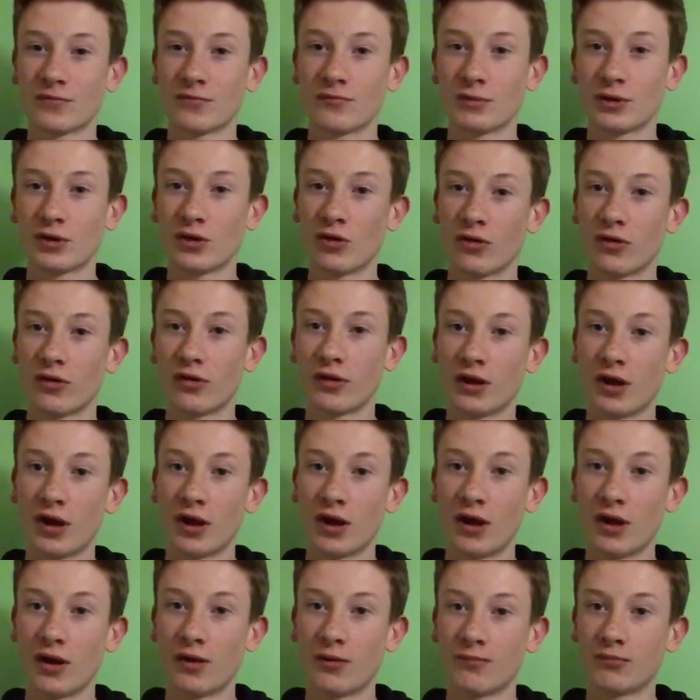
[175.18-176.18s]
We
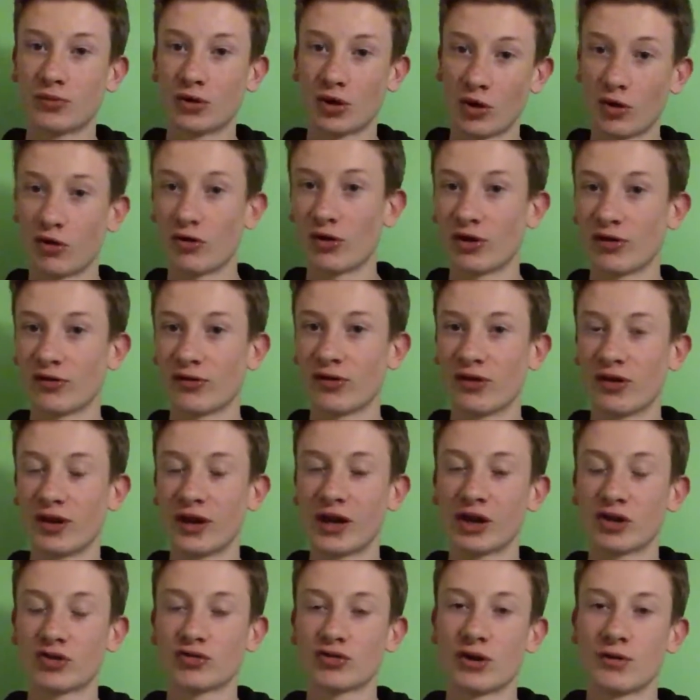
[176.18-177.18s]
got progress to the
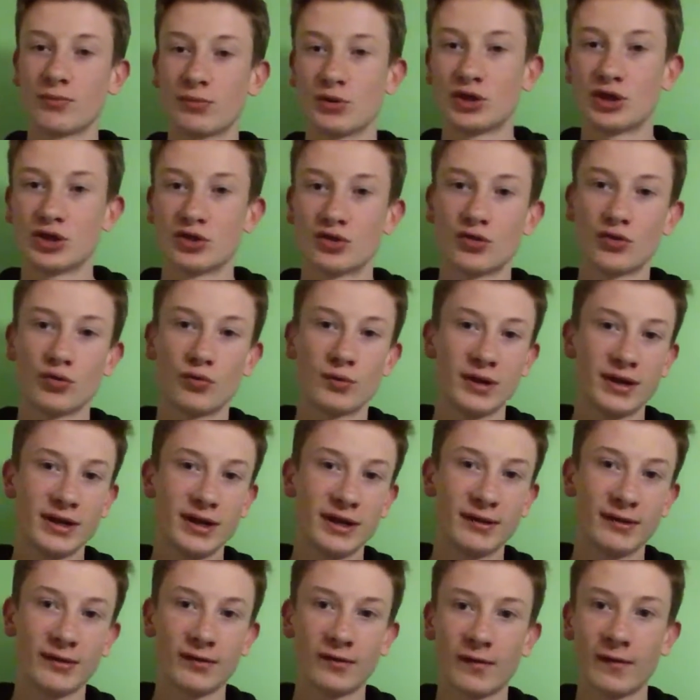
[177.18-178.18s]
next round, which is all we
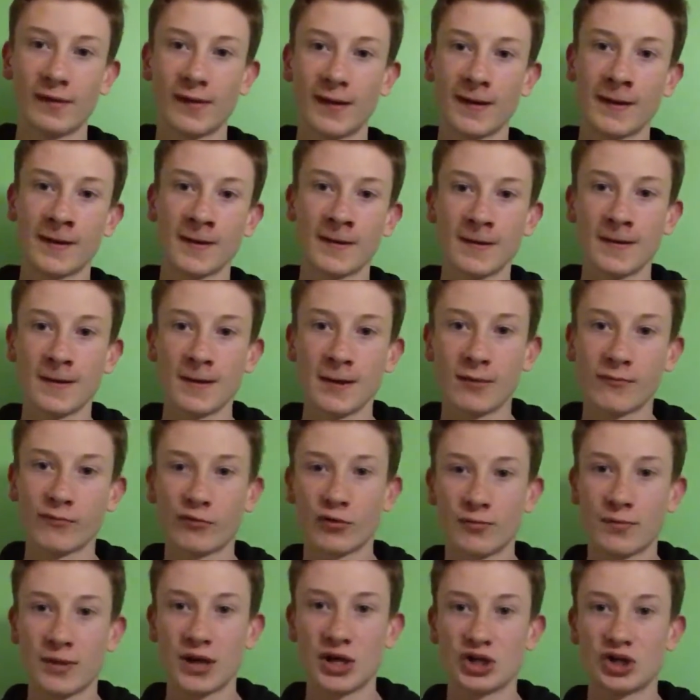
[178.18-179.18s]
needed today
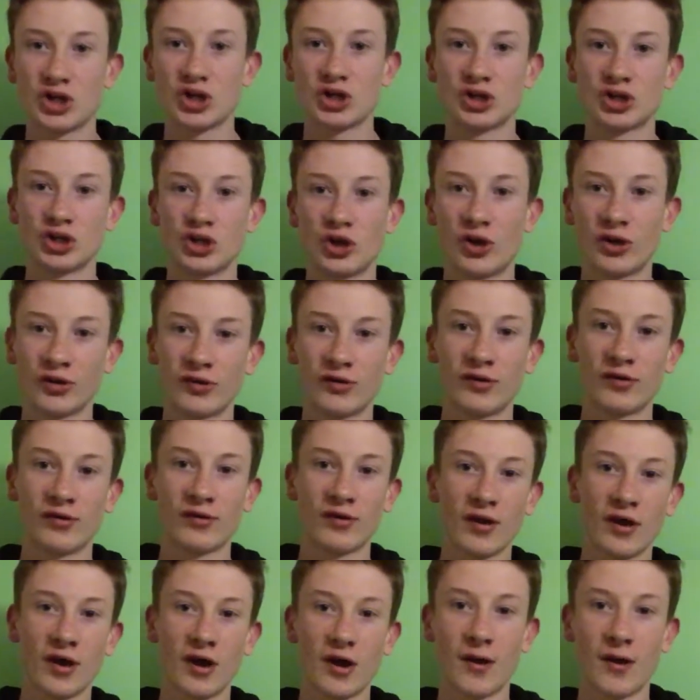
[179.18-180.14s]
from Manchester United.